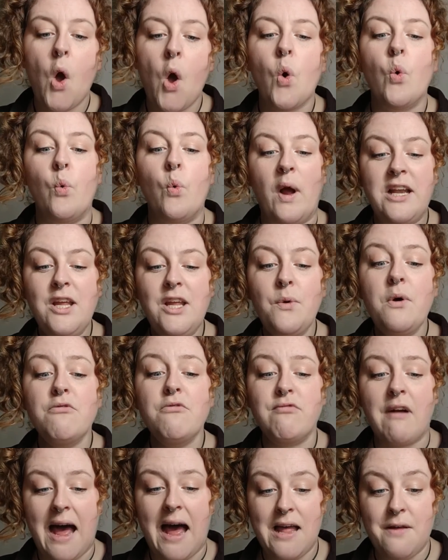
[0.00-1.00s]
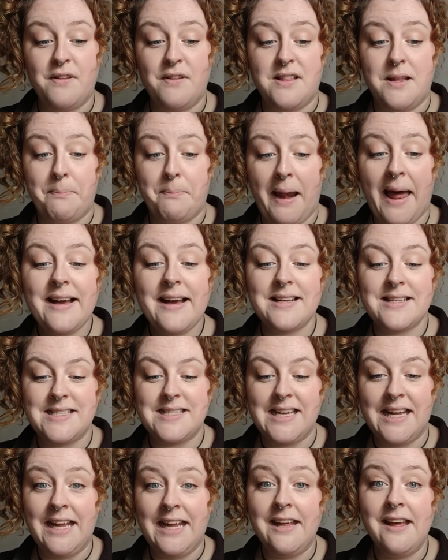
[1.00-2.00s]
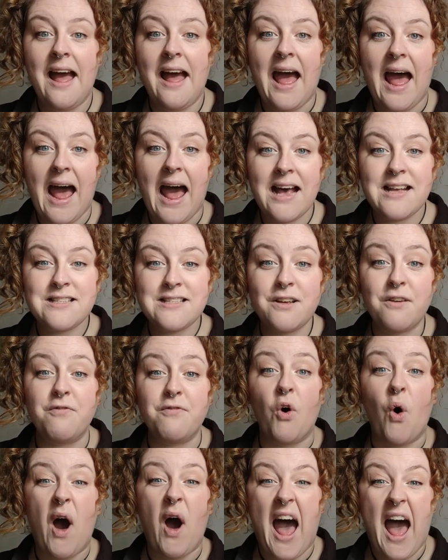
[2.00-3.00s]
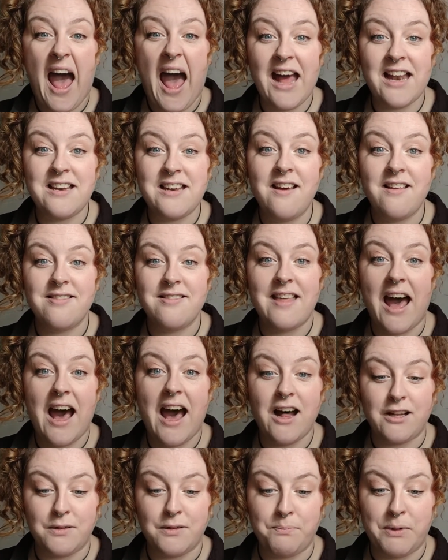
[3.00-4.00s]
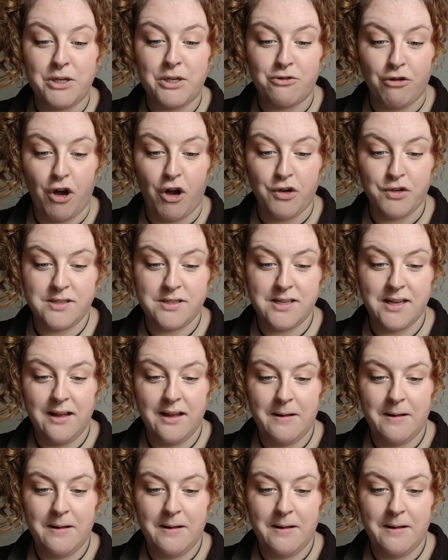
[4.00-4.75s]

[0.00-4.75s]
When you arrive at the Black Sea, ask for Anne the albatross.